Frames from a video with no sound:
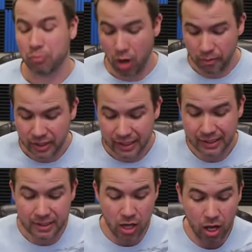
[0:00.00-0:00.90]
probably
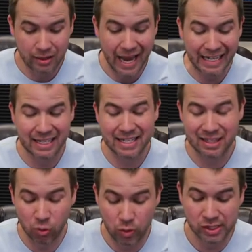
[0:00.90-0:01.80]
not
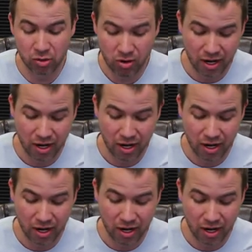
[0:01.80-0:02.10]
lightning the wizard